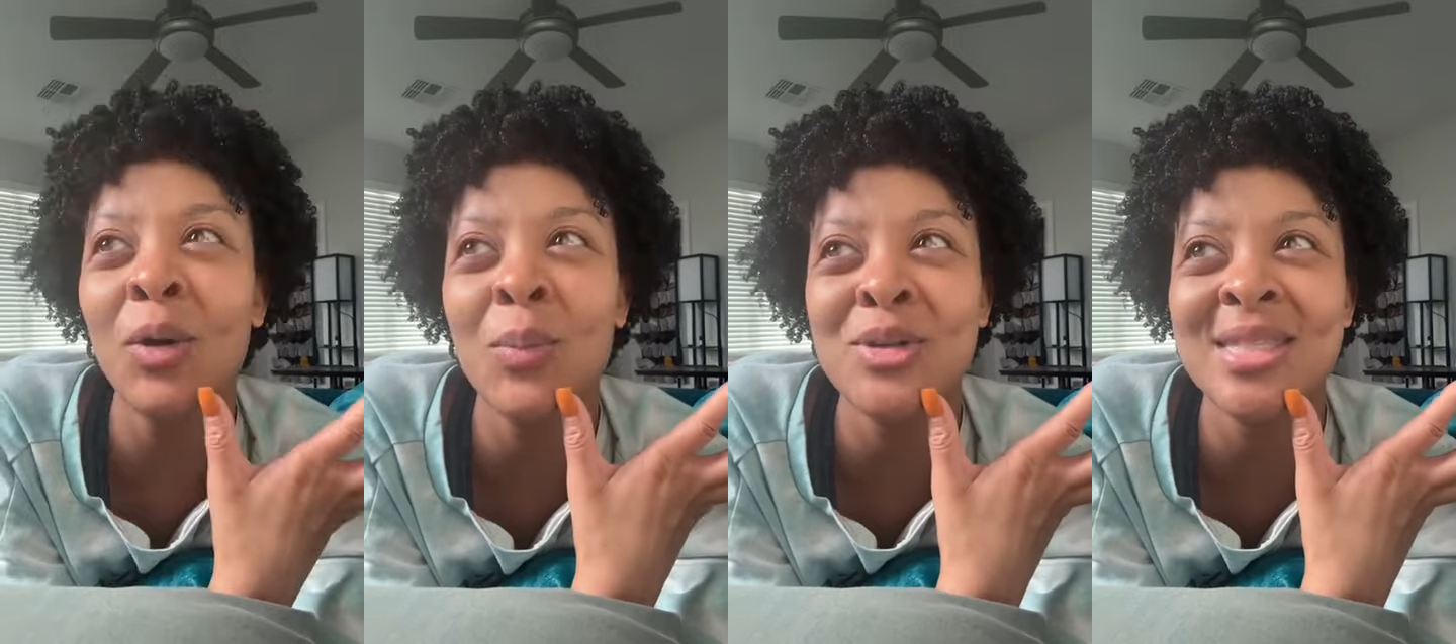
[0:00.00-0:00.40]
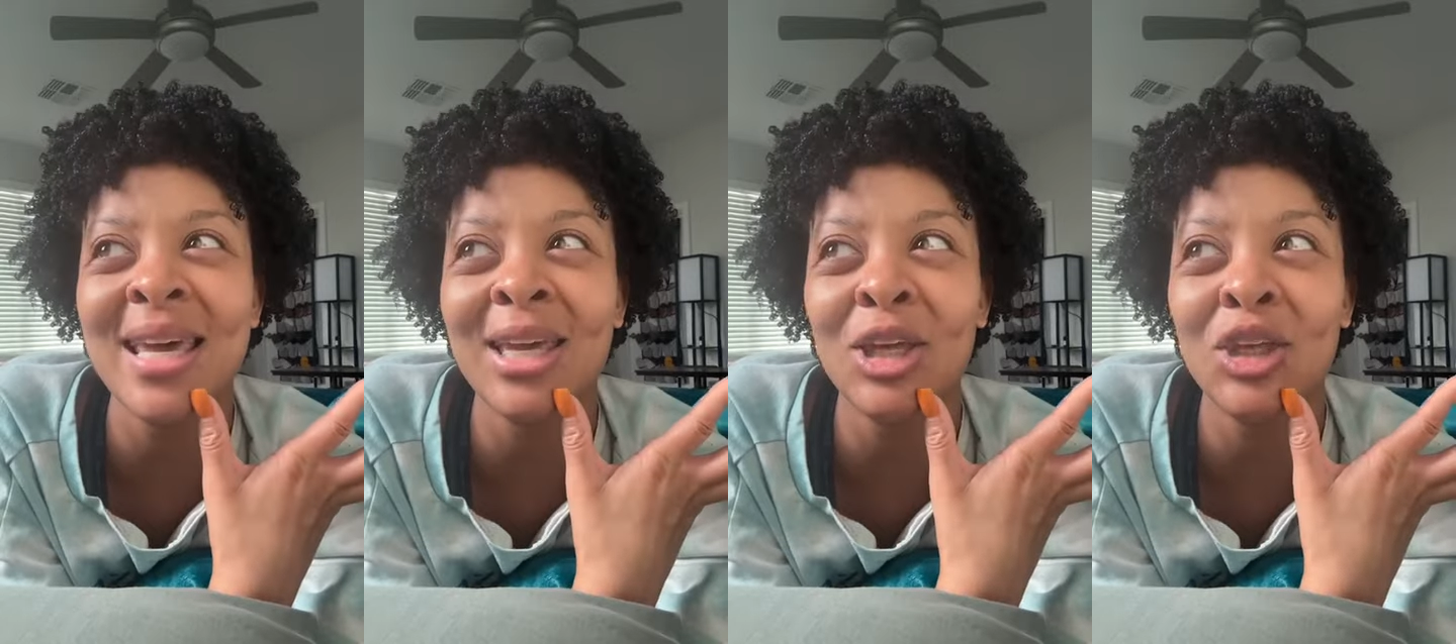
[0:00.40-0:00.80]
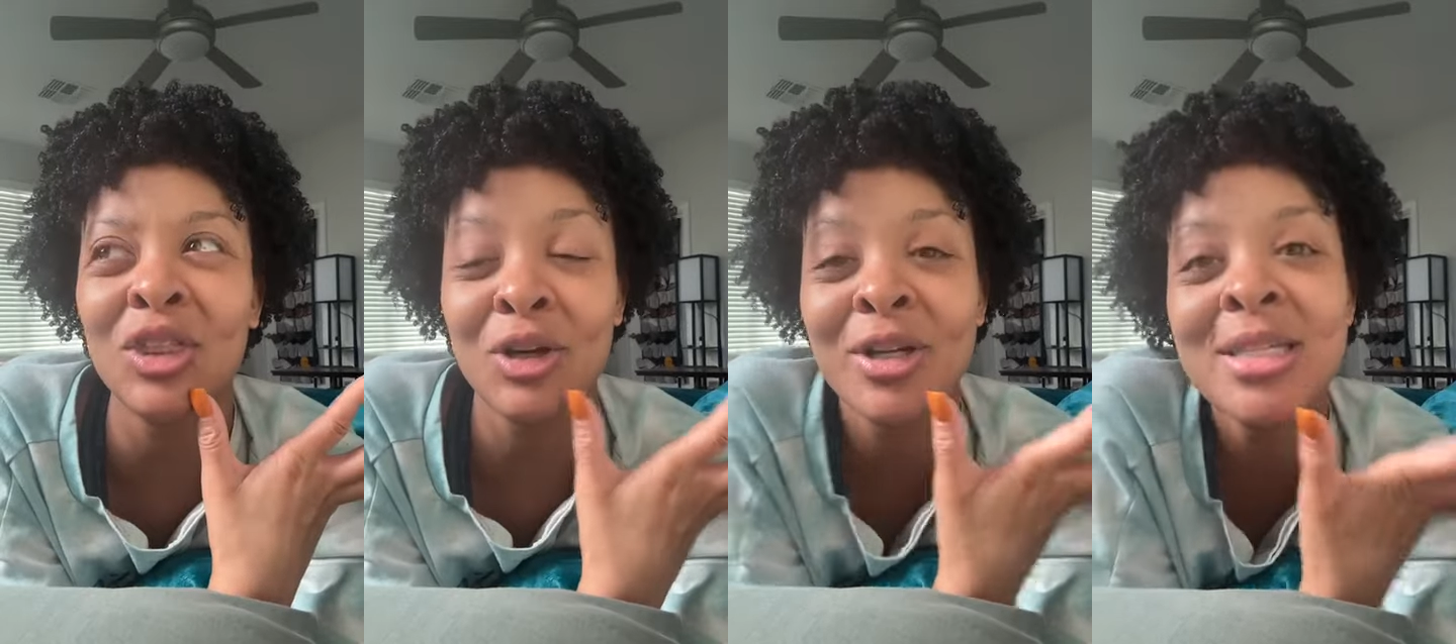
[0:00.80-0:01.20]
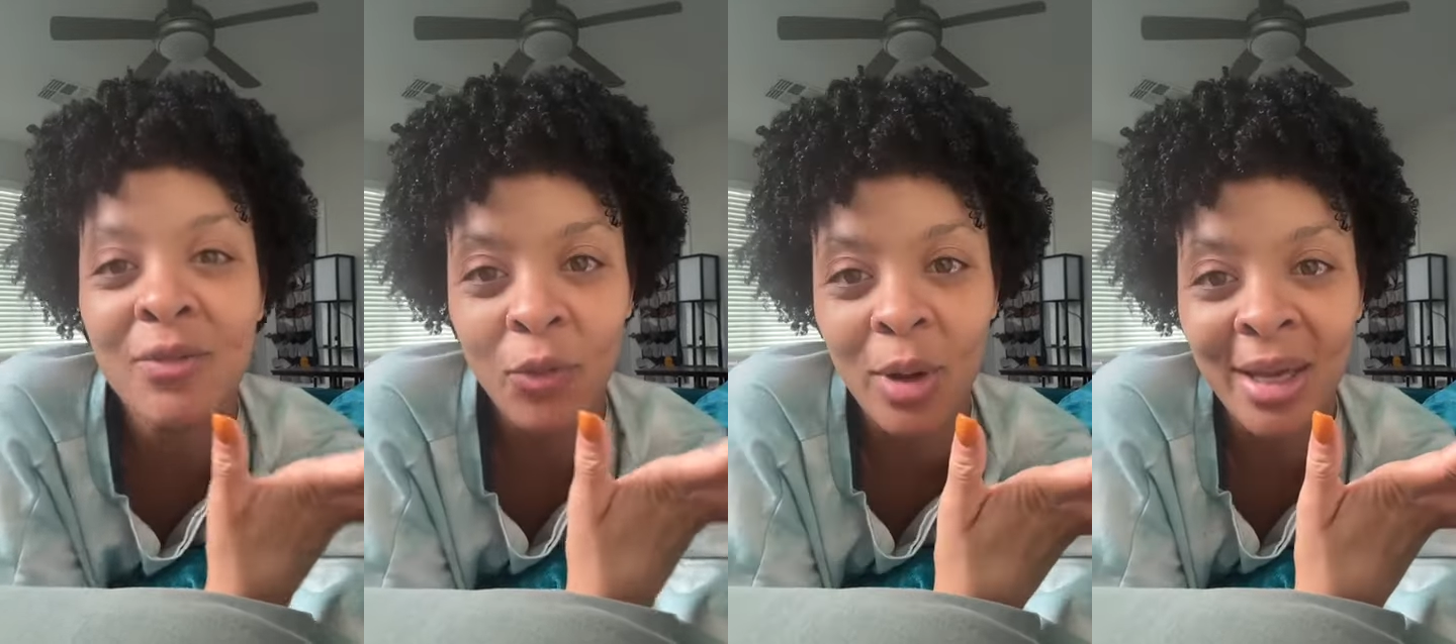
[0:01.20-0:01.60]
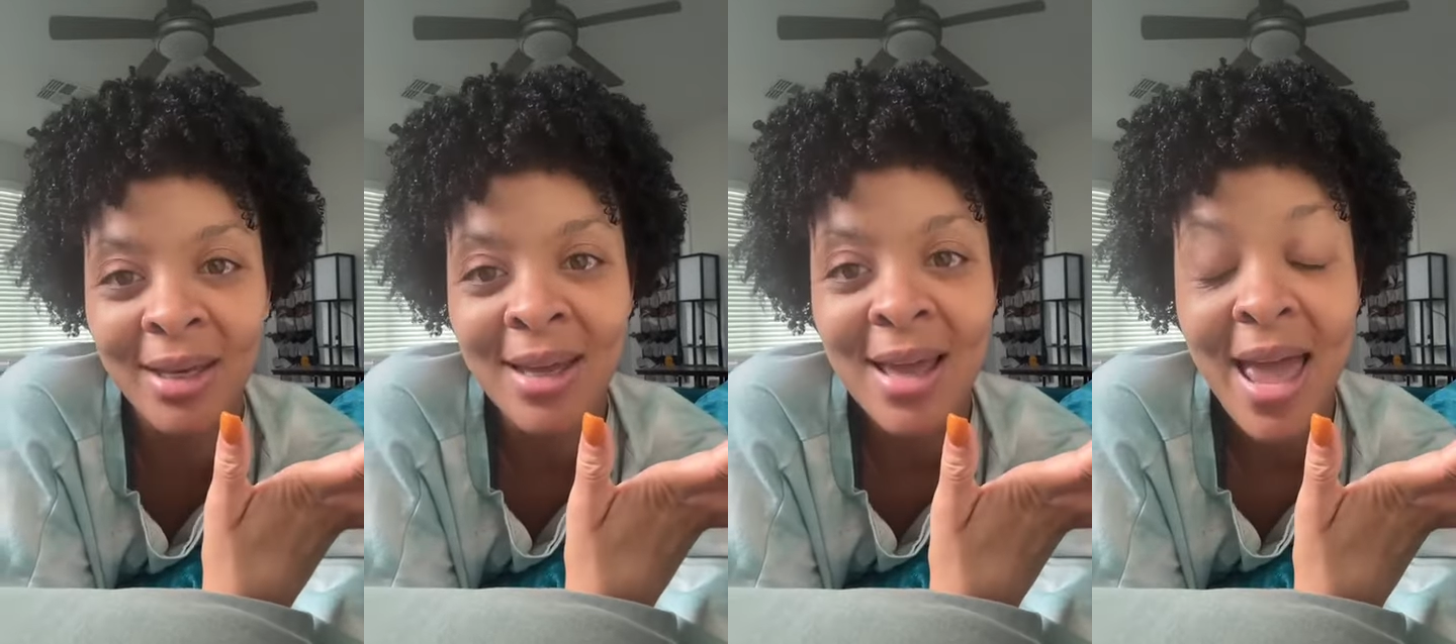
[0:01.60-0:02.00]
almost like there is a void.